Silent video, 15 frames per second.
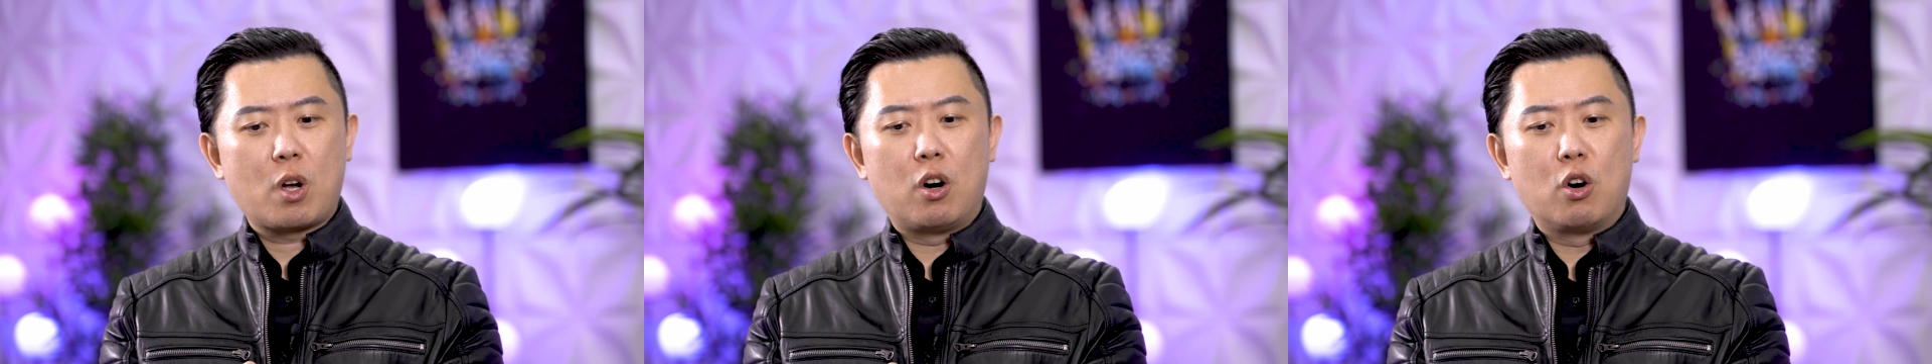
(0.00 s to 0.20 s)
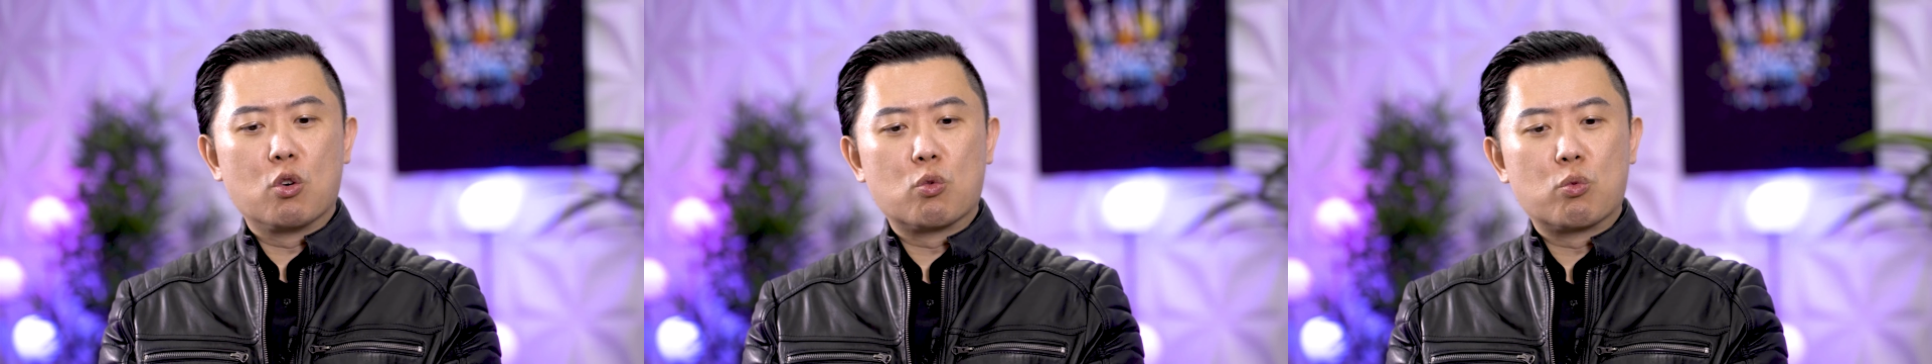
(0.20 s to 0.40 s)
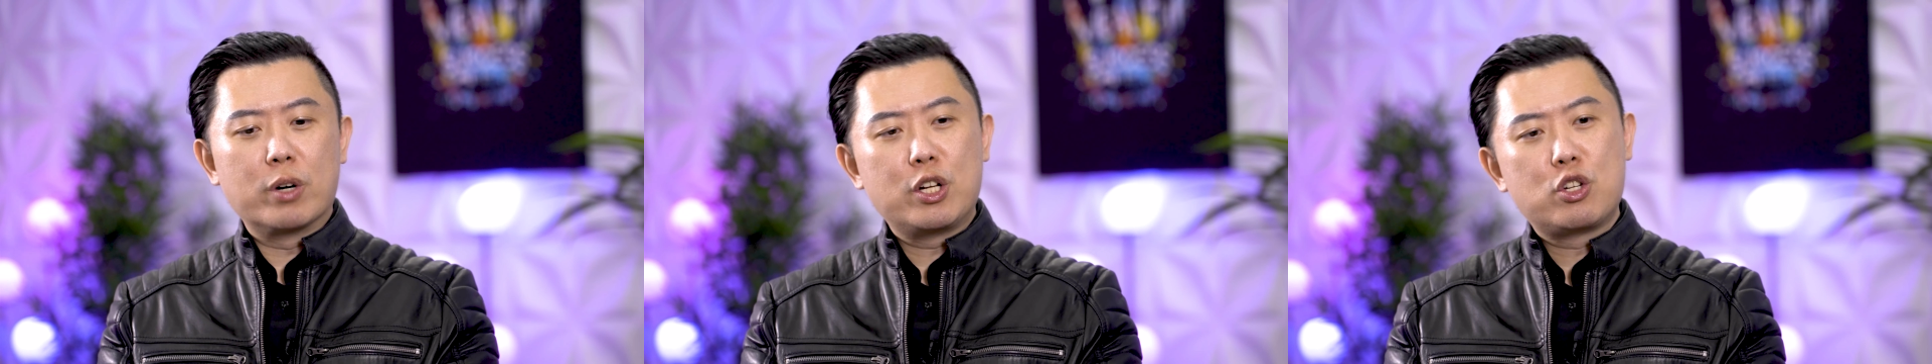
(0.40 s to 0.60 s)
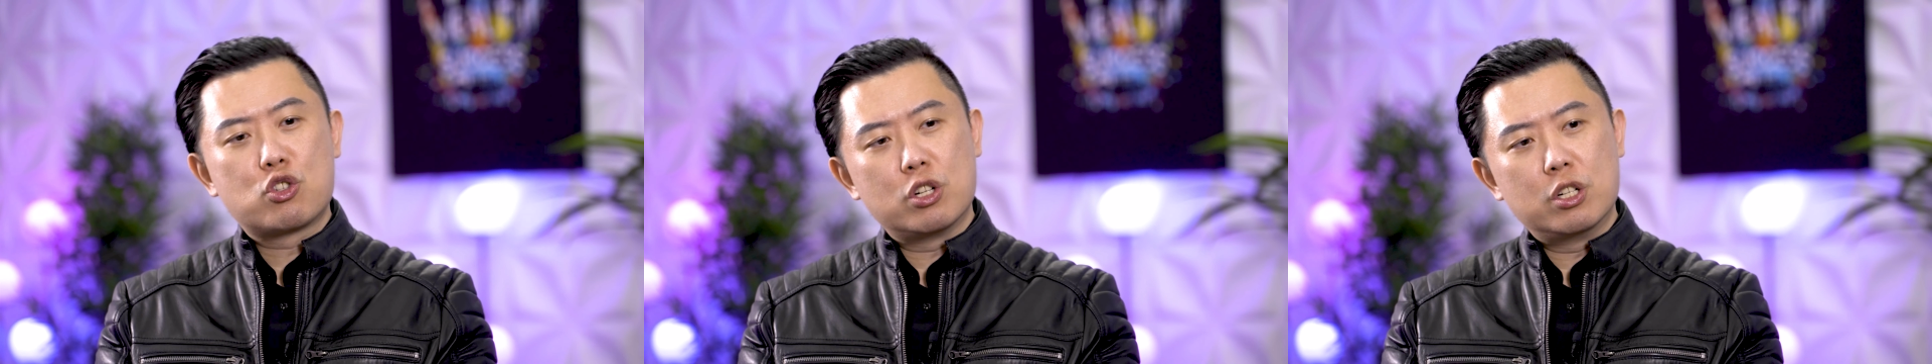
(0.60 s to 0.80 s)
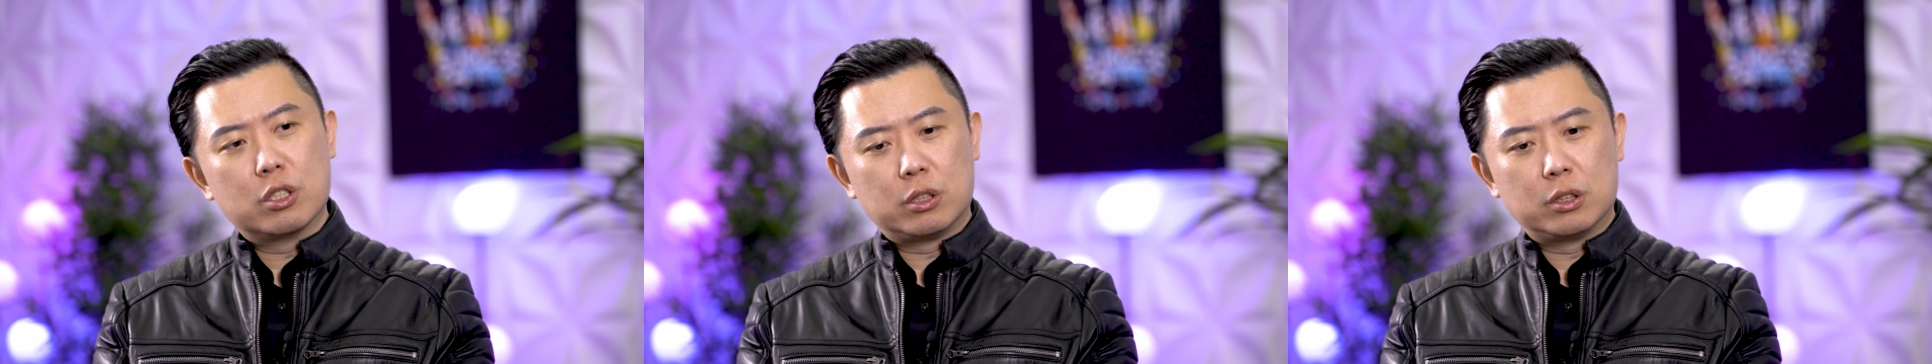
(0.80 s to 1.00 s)

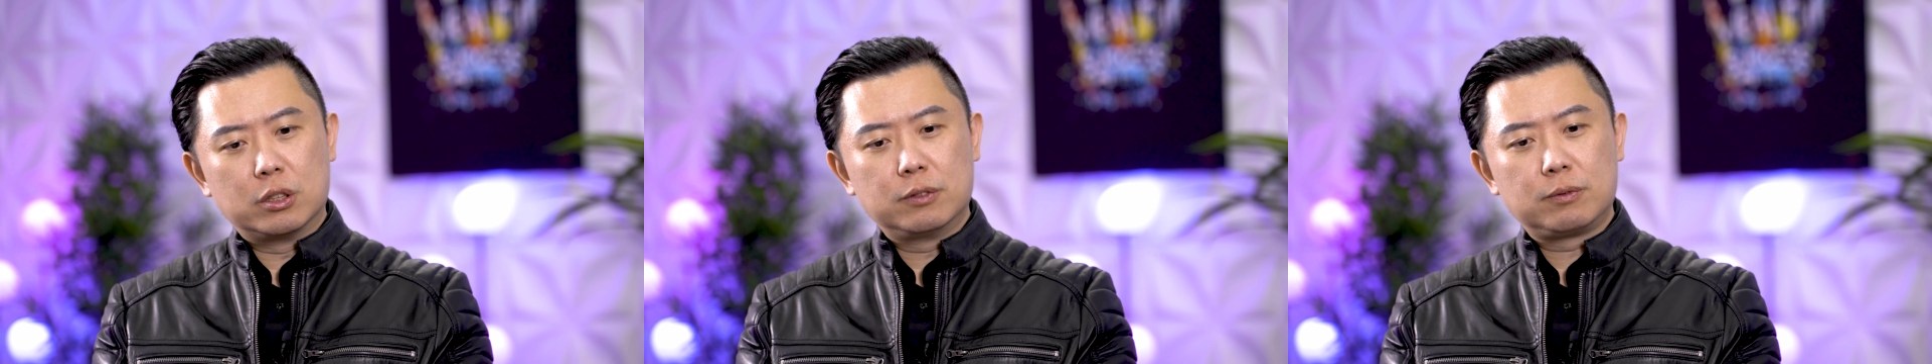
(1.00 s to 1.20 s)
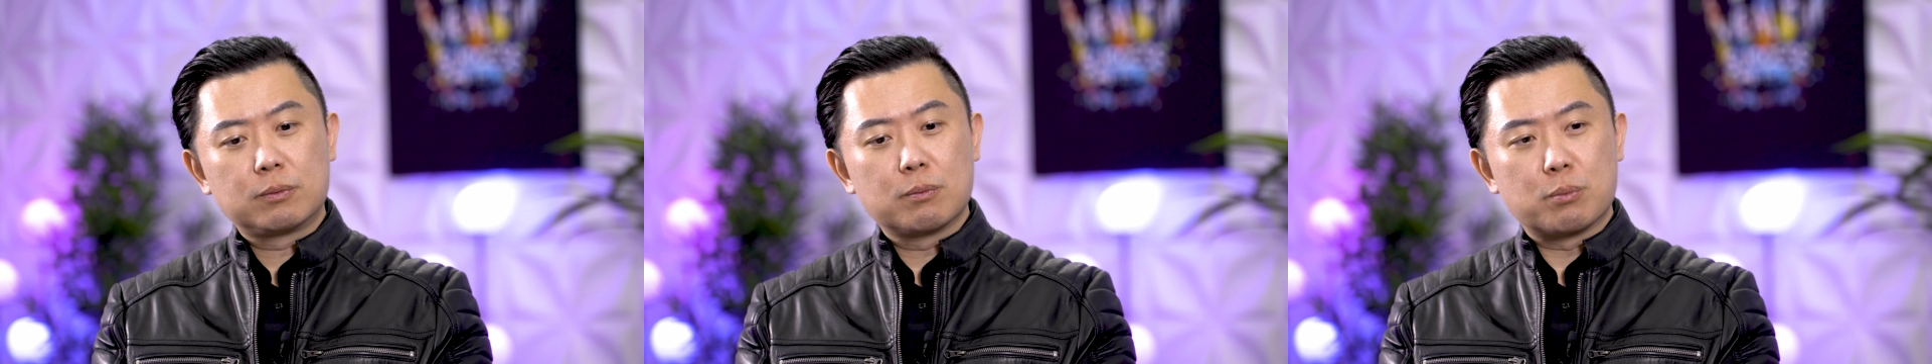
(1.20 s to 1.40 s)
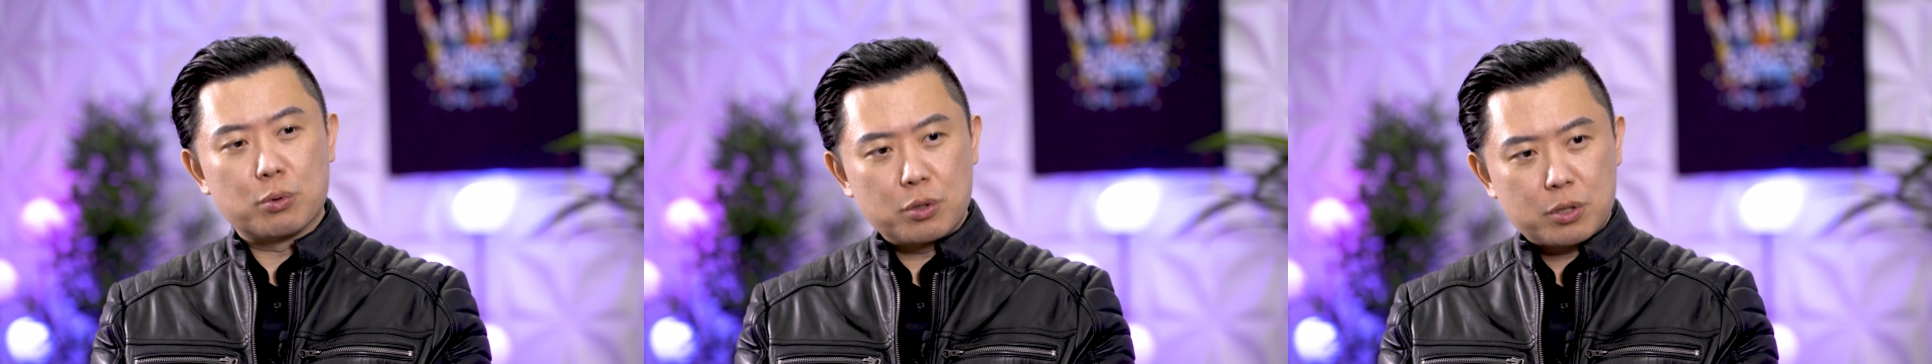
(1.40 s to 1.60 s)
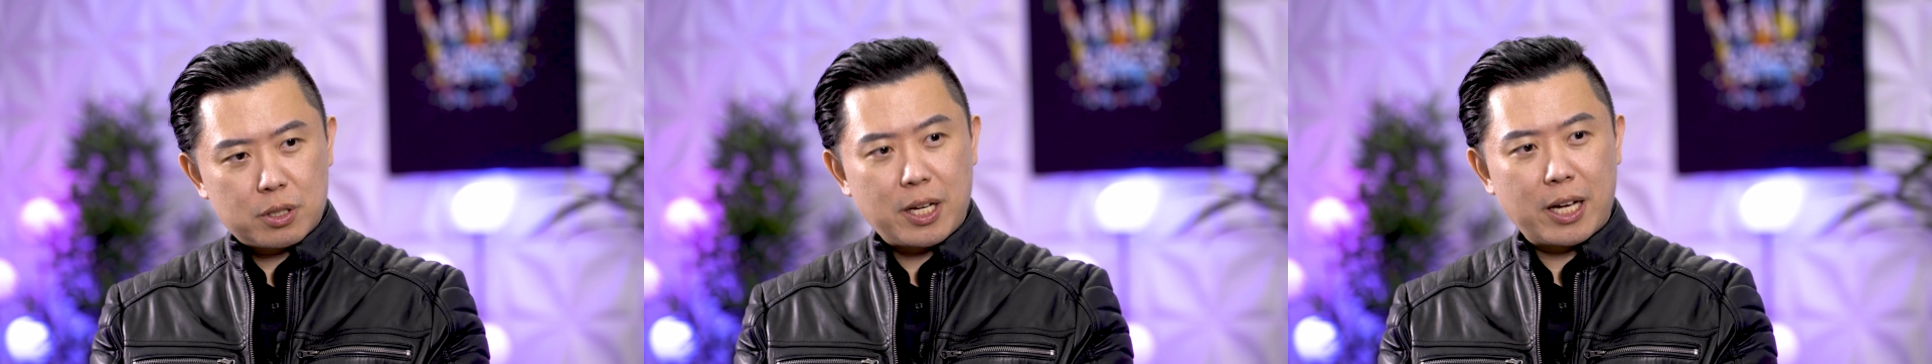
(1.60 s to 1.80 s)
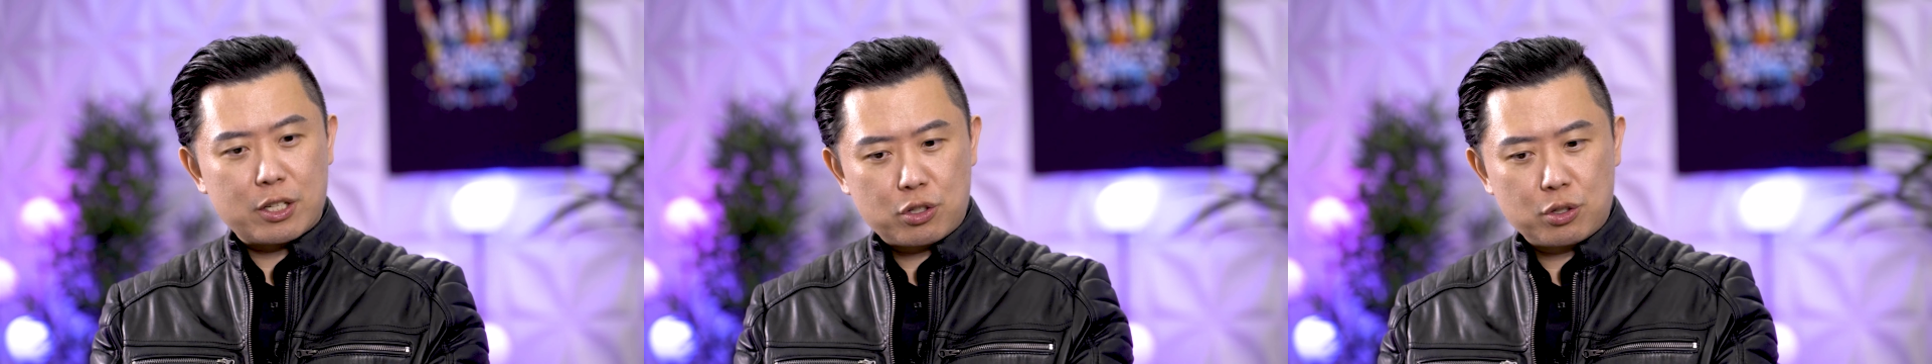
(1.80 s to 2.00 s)
original Bruce
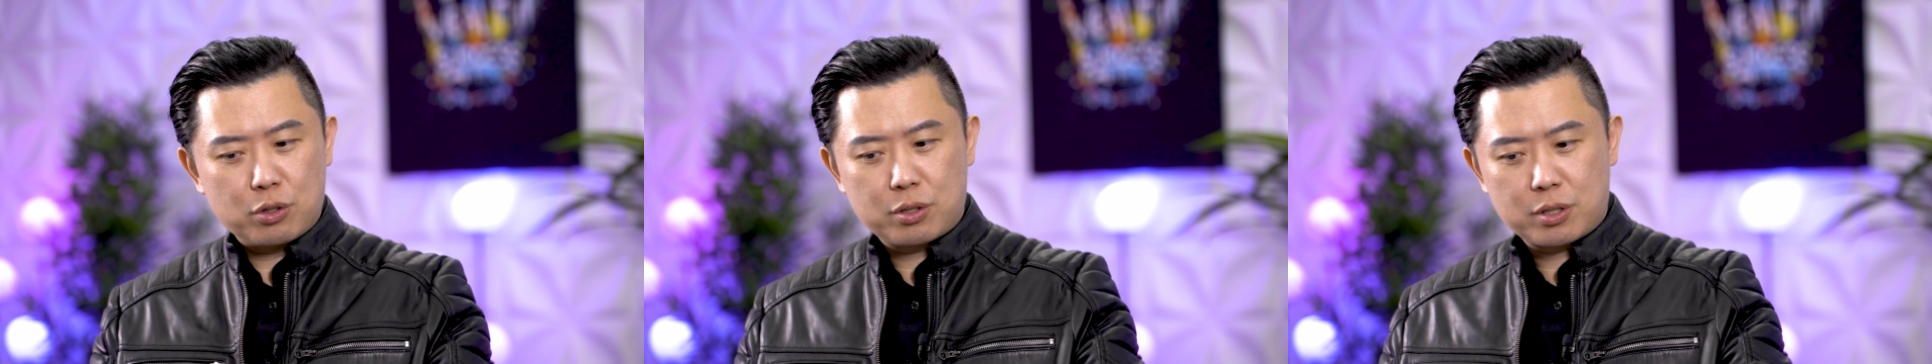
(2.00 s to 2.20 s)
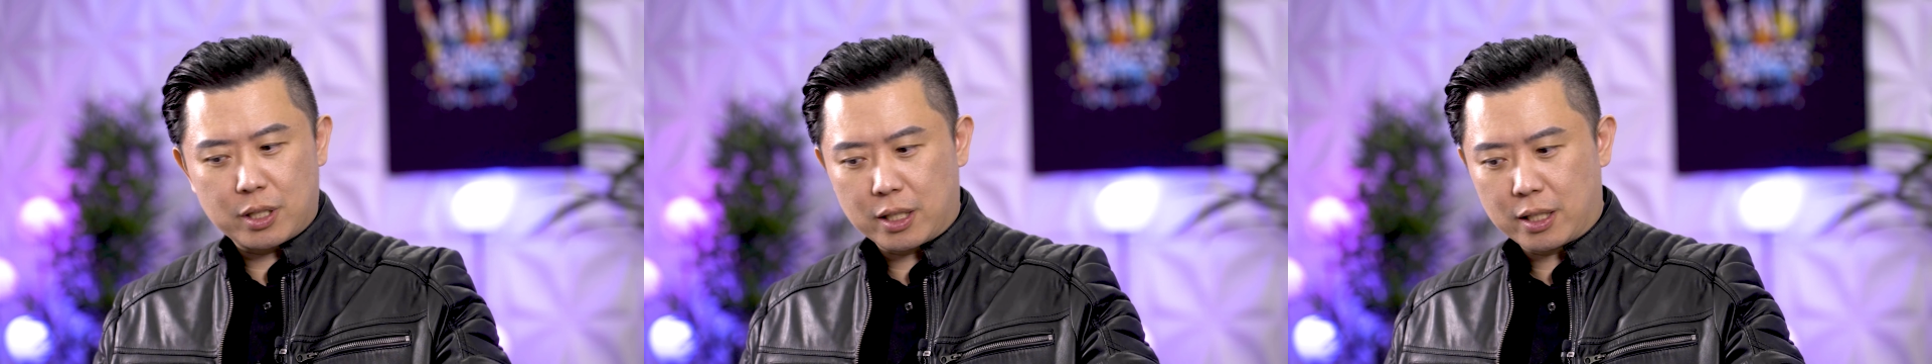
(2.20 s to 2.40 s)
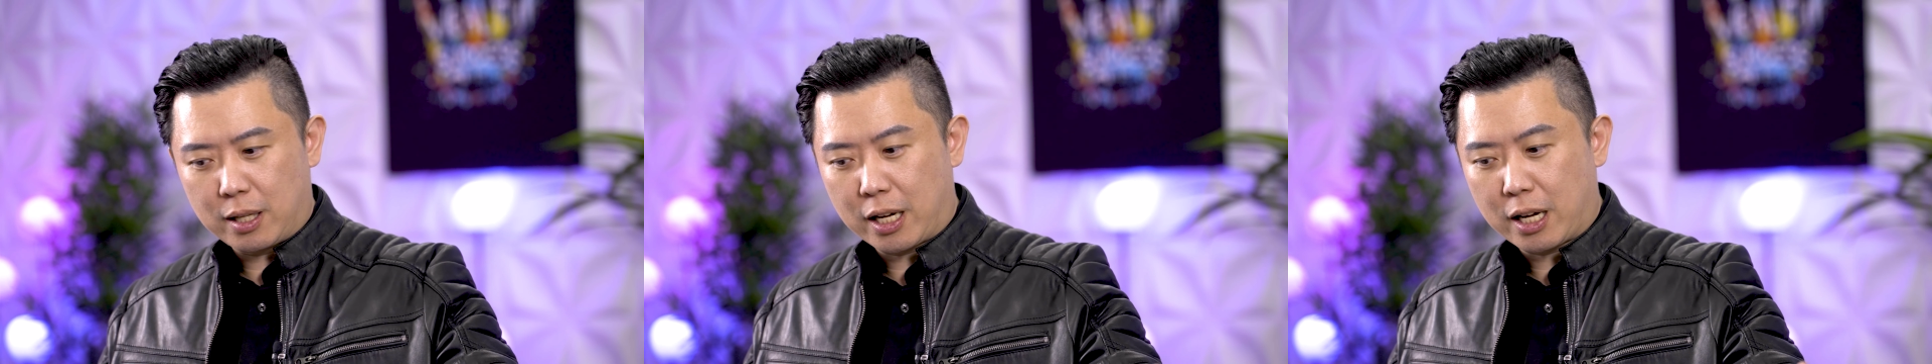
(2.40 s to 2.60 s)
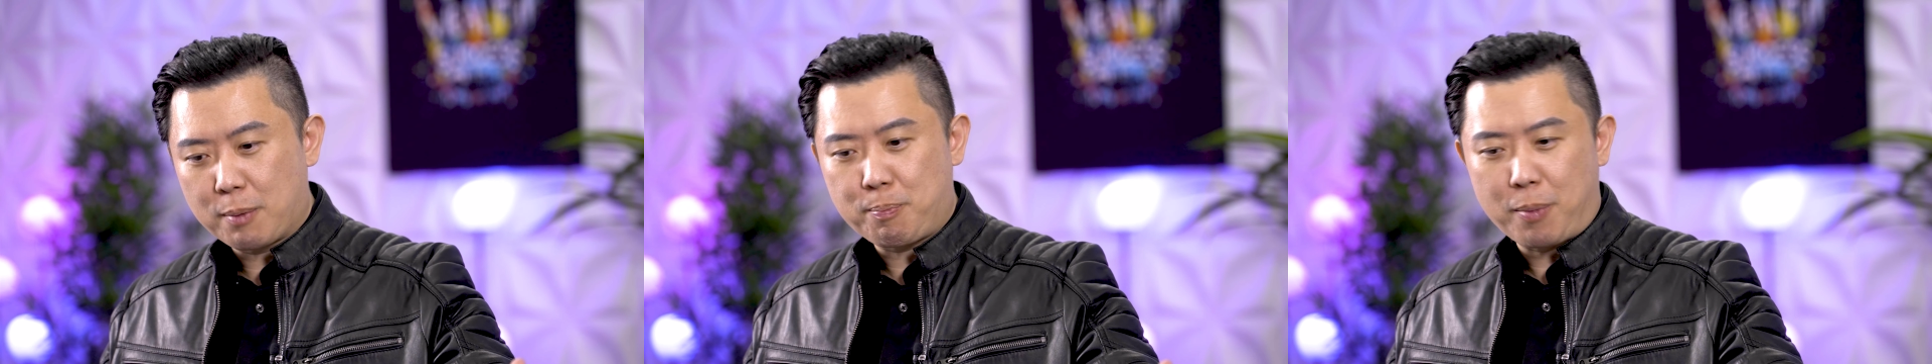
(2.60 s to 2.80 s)
Lee has used like a